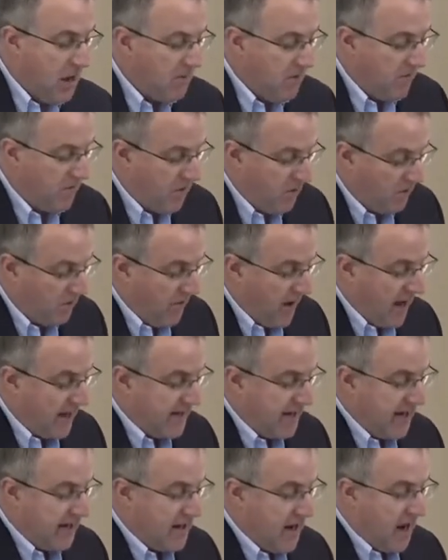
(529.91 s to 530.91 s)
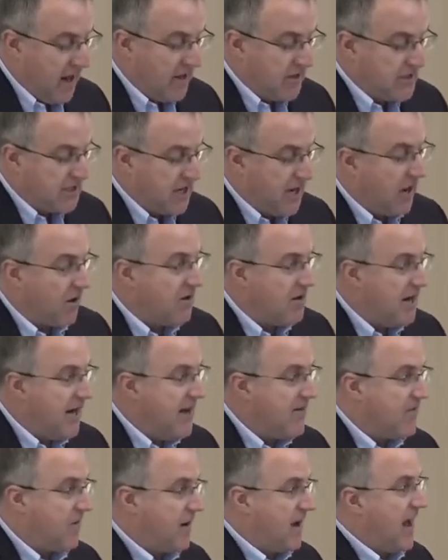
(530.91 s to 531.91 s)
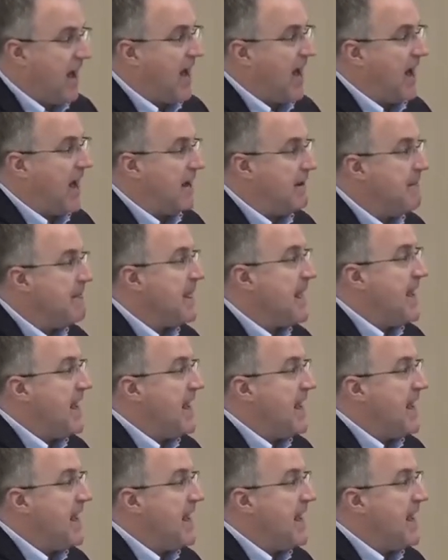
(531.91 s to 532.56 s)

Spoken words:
before finally acknowledging our need for God